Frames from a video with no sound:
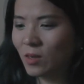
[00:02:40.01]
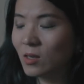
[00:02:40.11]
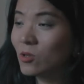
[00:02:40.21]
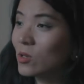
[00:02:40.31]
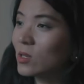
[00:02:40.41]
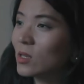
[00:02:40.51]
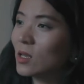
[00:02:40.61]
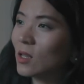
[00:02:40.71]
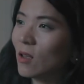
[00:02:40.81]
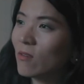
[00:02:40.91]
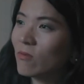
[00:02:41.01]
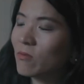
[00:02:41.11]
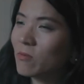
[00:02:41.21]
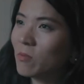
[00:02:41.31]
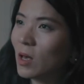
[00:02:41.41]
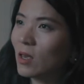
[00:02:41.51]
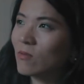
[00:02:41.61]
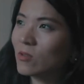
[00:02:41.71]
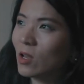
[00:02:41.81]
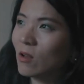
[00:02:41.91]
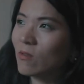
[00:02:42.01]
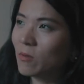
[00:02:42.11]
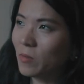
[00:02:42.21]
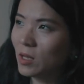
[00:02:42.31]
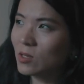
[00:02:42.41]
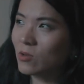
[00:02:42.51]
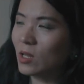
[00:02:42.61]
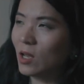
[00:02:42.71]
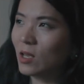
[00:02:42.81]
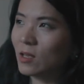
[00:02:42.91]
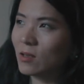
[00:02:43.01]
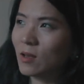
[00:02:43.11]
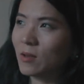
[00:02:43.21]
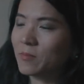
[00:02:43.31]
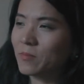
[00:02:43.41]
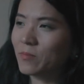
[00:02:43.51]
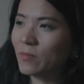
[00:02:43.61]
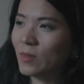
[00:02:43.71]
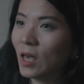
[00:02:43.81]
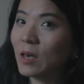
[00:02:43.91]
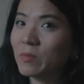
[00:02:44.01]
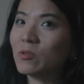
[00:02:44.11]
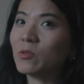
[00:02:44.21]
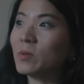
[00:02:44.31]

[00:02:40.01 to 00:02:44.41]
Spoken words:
Interesting enough, my photographer Basil and I happen to